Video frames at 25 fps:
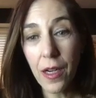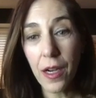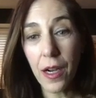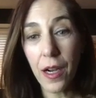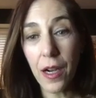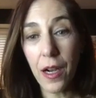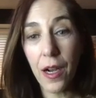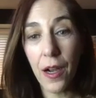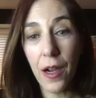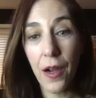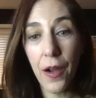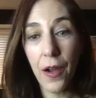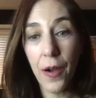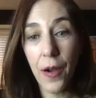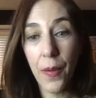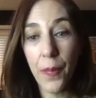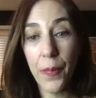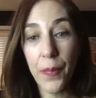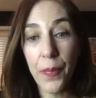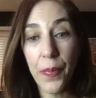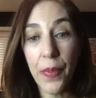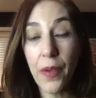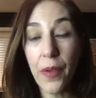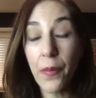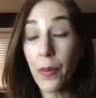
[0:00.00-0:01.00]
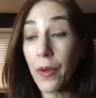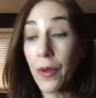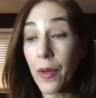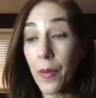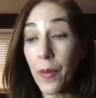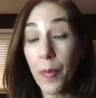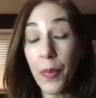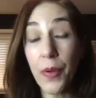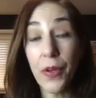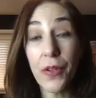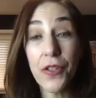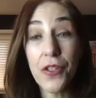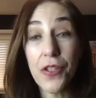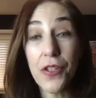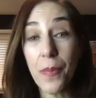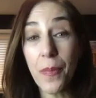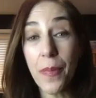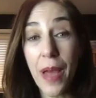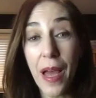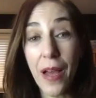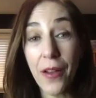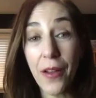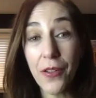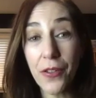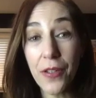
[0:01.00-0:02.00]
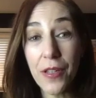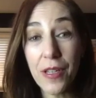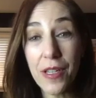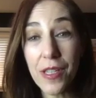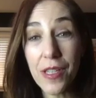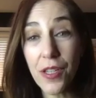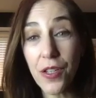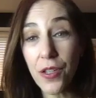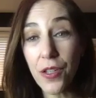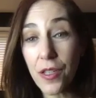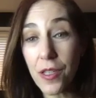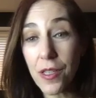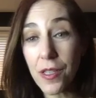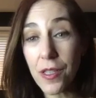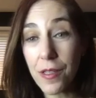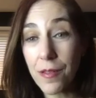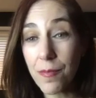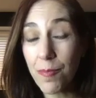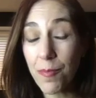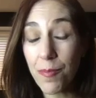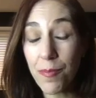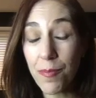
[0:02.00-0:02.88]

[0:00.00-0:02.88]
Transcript: um, we're going to push some boundaries because